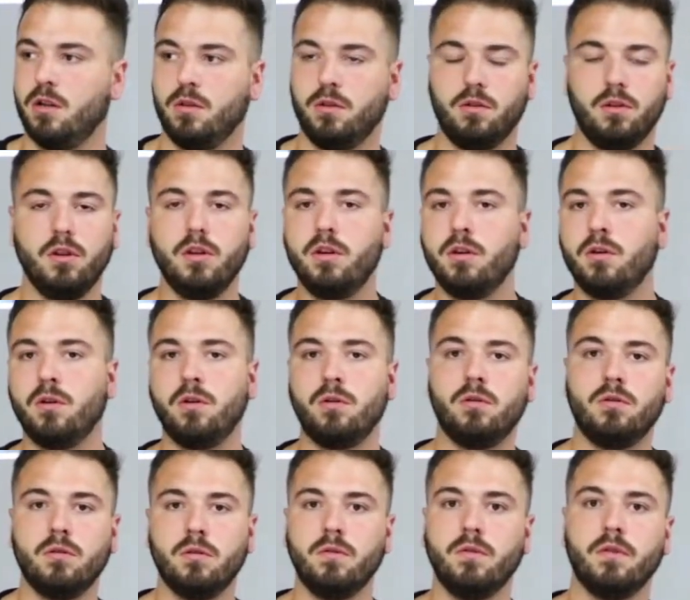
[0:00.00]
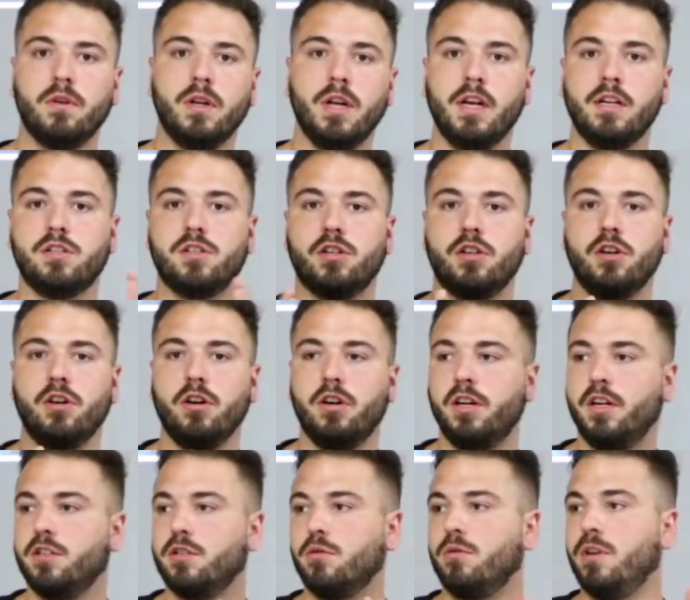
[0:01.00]
little
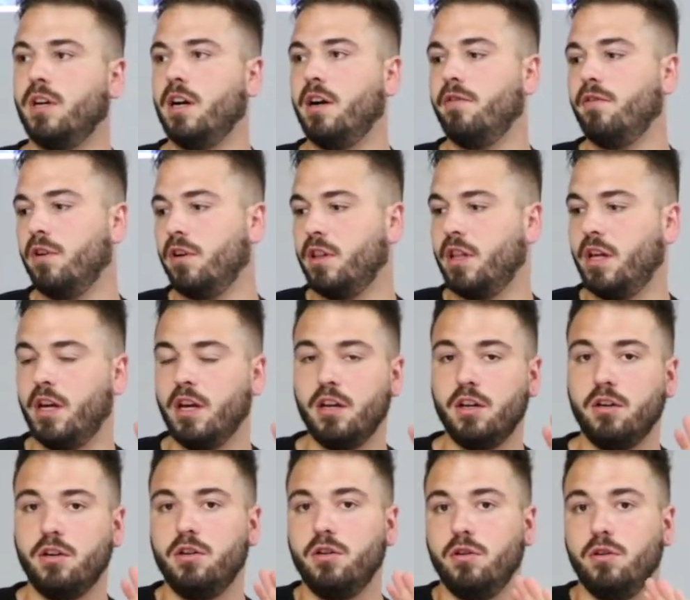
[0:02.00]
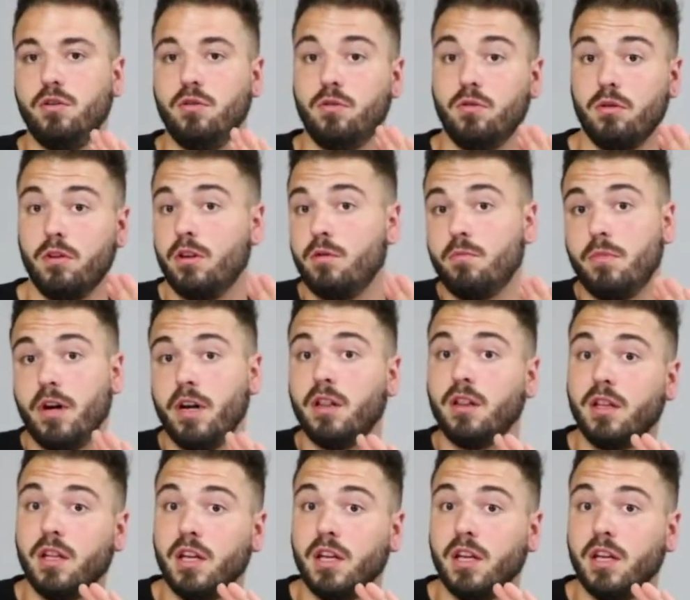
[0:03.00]
insecurities or whatever that you do, or you might